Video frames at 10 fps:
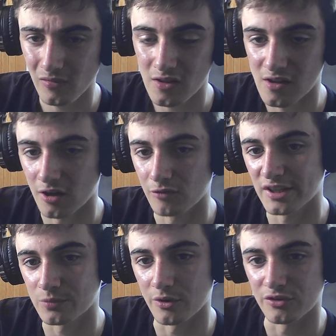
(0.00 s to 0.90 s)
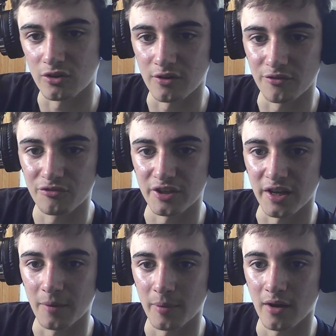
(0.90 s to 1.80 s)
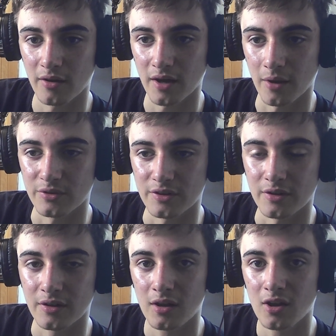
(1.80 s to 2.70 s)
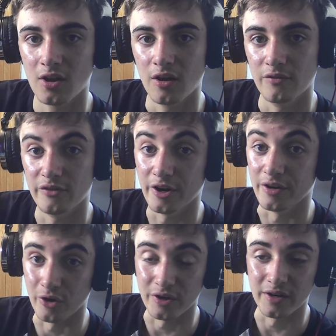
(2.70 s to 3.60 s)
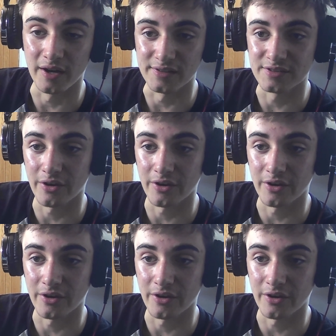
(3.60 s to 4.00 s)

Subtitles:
Rest 1 Don, 3k counter. Very, very nice.